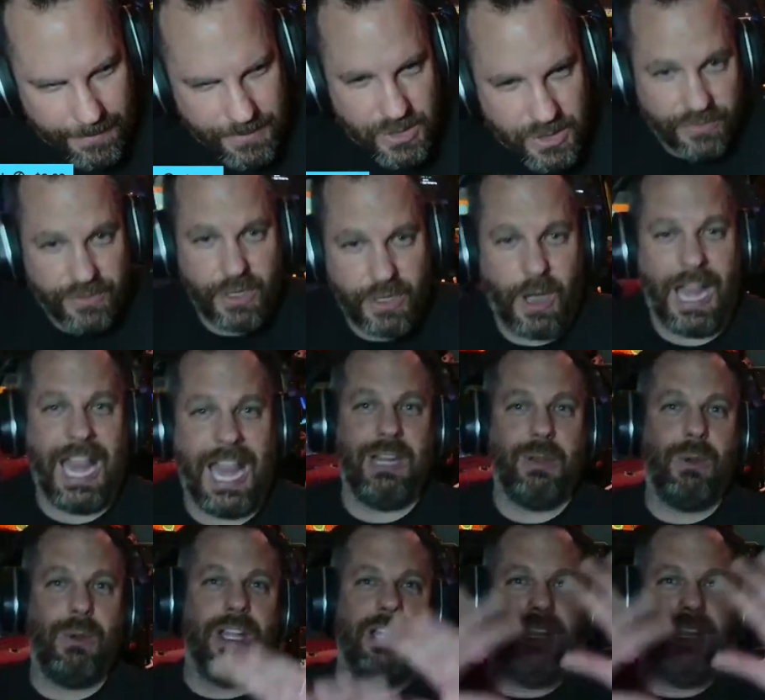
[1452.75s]
So if you're
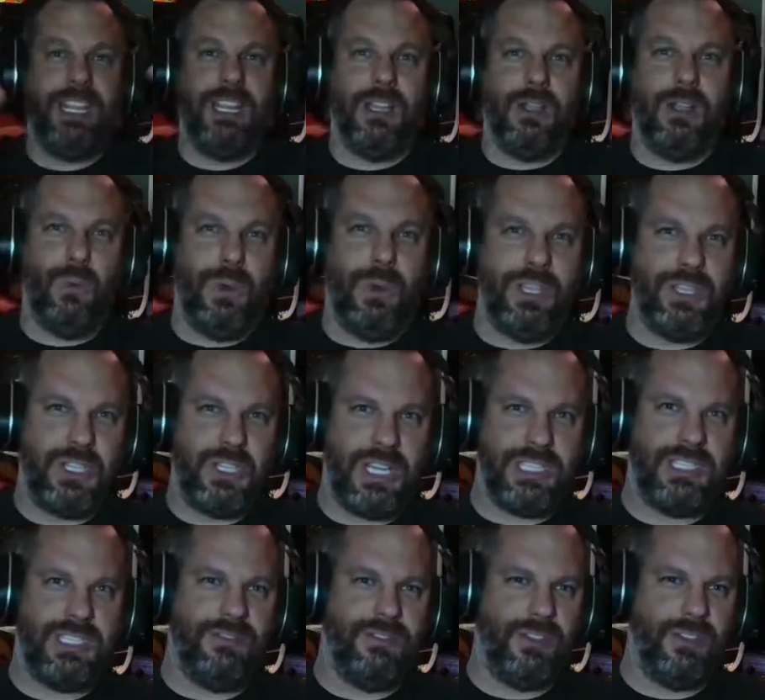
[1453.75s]
anywhere near
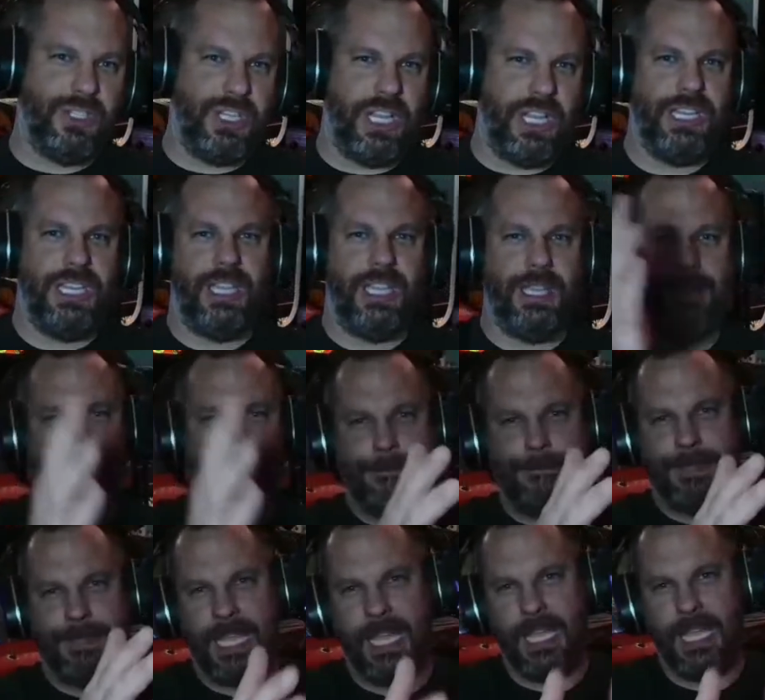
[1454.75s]
Winchester, Virginia,
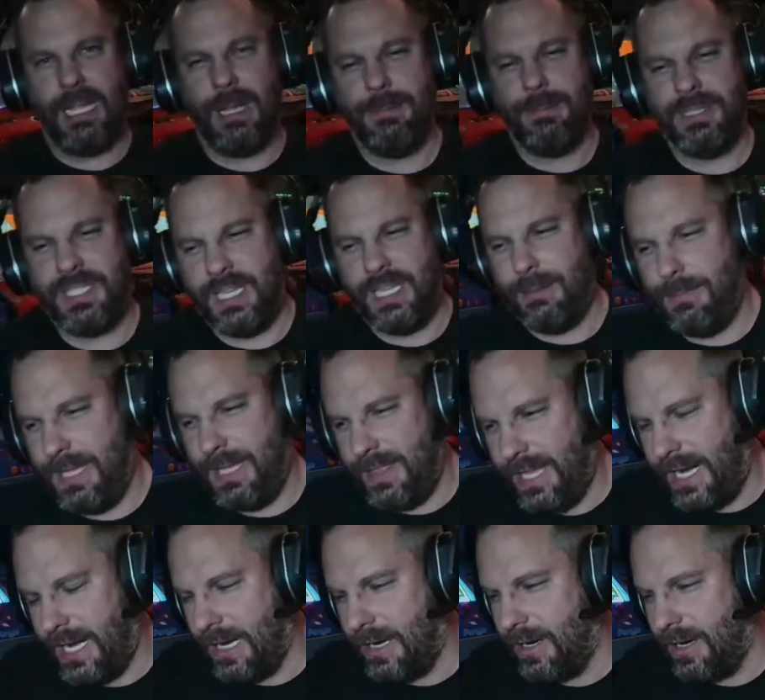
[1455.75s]
come see me
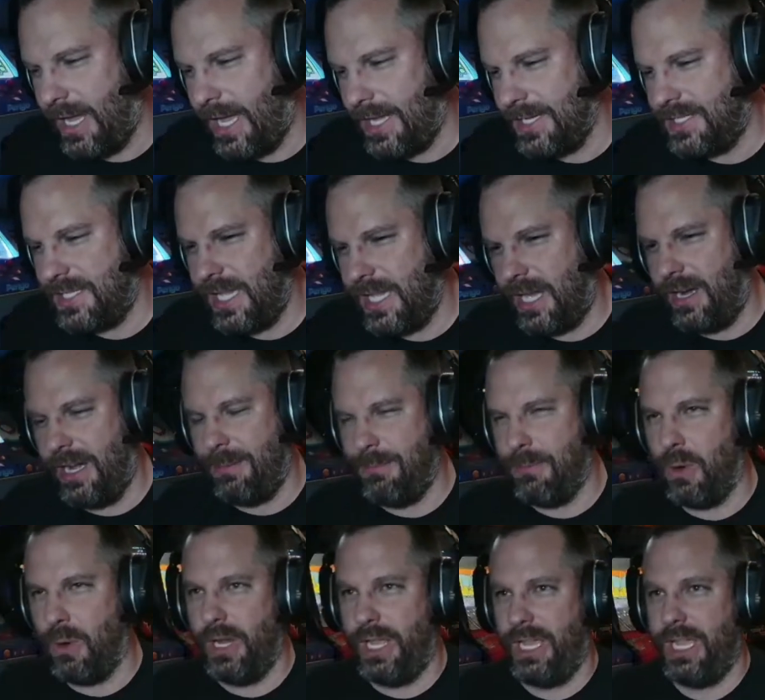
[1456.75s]
there Saturday
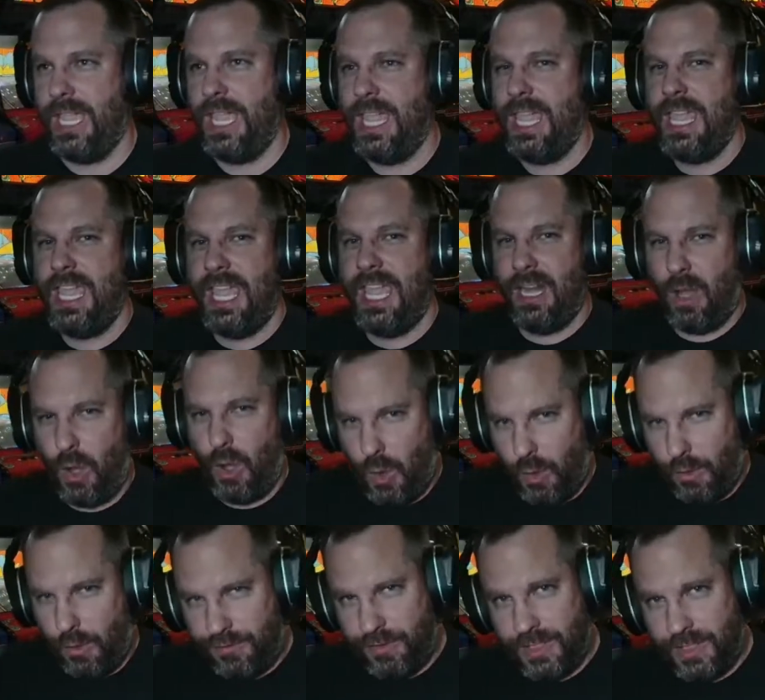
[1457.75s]
morning. And
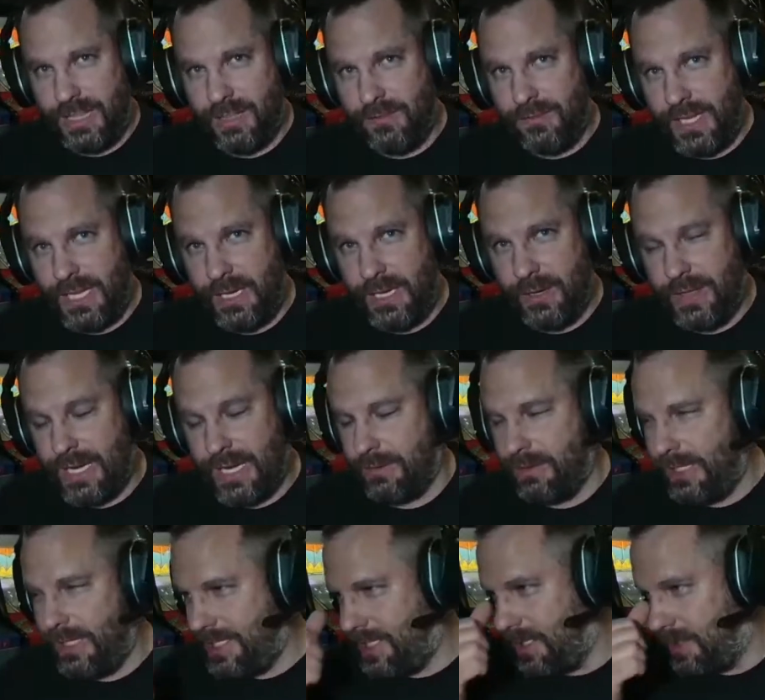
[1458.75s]
hopefully the video that I
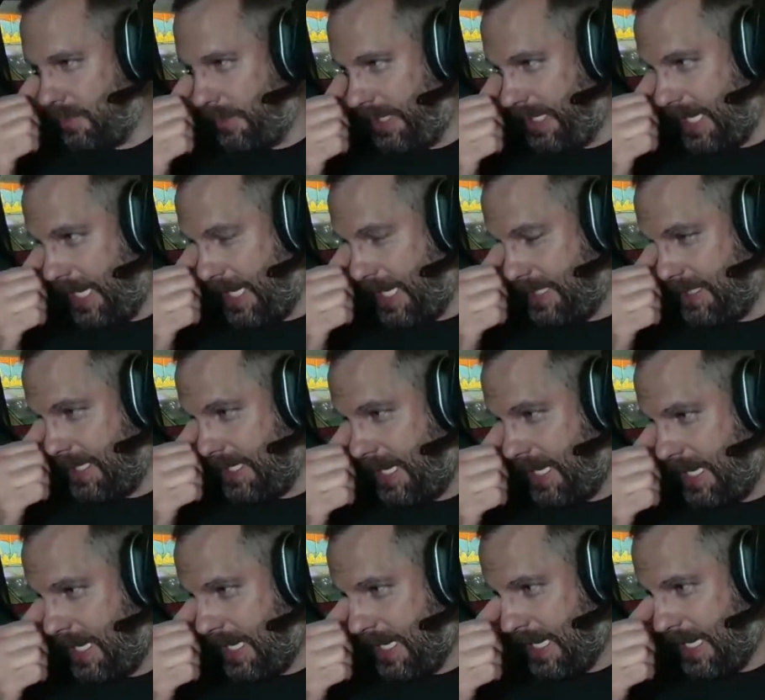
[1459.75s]
release this weekend
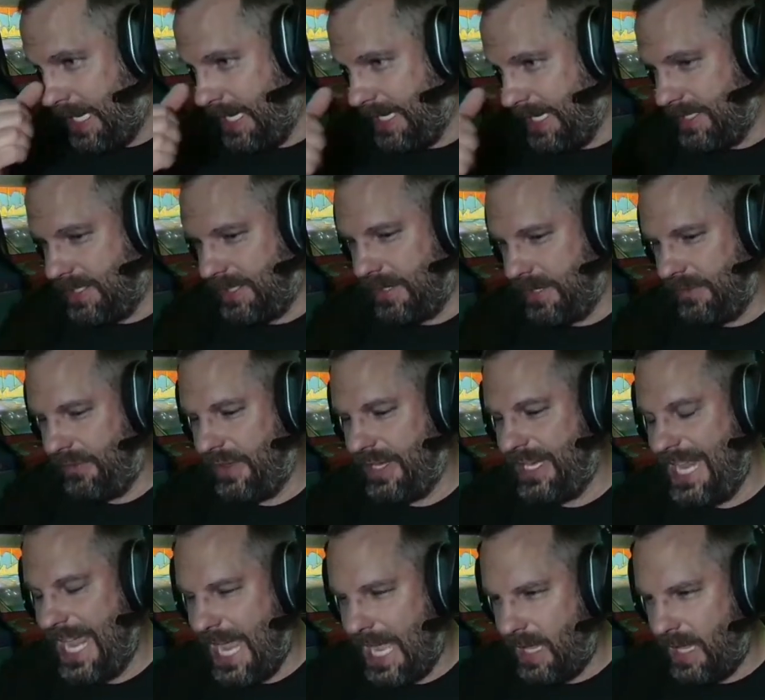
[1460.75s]
is the
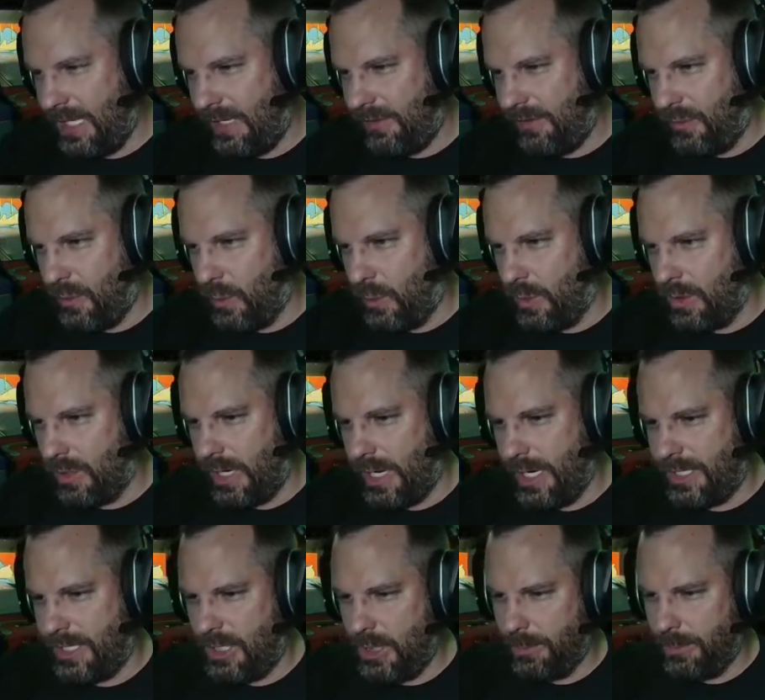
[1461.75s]
finale
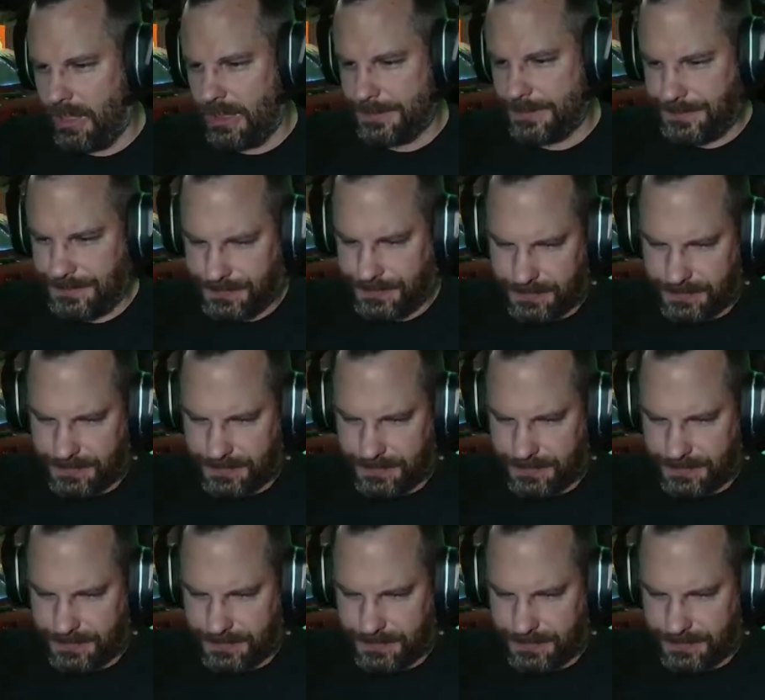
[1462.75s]
for Q*bert.